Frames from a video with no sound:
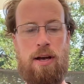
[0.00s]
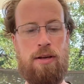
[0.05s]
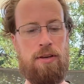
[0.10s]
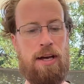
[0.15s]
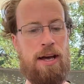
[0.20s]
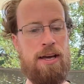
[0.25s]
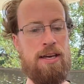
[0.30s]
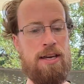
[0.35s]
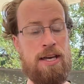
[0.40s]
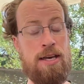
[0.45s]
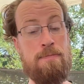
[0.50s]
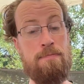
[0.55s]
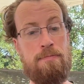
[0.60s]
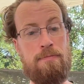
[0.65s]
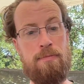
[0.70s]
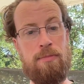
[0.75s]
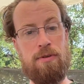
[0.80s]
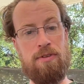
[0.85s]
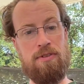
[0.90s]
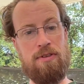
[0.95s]
I keep
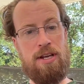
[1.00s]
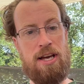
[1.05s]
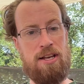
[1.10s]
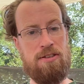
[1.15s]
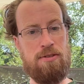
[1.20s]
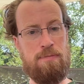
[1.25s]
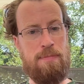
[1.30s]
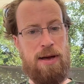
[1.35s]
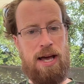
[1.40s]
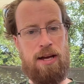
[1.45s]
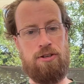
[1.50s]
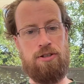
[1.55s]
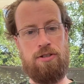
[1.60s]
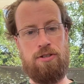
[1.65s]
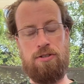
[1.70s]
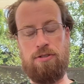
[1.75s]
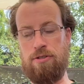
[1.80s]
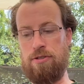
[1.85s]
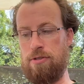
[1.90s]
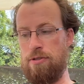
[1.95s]
test
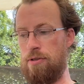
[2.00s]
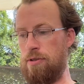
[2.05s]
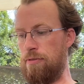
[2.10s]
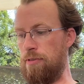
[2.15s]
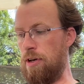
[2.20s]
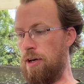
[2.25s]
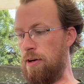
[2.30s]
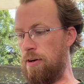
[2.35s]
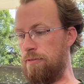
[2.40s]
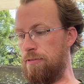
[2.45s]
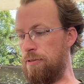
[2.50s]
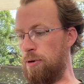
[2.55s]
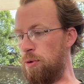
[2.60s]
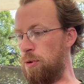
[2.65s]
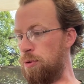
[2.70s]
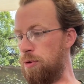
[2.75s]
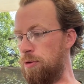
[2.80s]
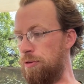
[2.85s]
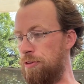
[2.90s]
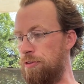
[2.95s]
batches of
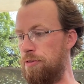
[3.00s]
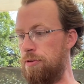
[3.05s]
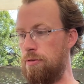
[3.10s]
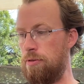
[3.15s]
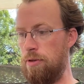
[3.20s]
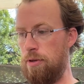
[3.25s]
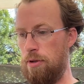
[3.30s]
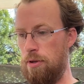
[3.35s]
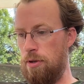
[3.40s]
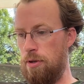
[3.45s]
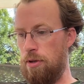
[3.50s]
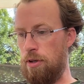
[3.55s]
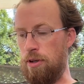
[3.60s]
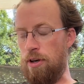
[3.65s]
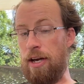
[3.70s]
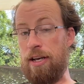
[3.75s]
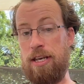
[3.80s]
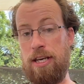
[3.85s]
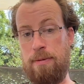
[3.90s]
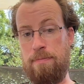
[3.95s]
old, or
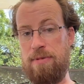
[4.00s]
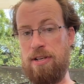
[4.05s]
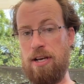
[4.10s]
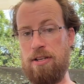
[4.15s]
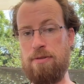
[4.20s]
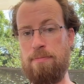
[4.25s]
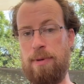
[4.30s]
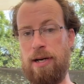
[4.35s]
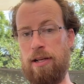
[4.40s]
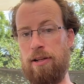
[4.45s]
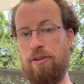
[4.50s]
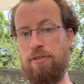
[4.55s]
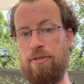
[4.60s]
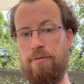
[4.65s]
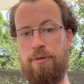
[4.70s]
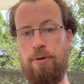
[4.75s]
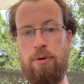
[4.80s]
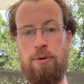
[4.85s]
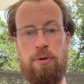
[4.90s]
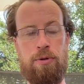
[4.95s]
I keep test bottles
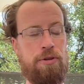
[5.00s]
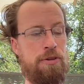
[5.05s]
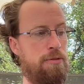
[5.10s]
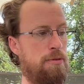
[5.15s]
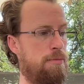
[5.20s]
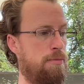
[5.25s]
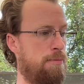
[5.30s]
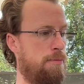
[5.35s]
of old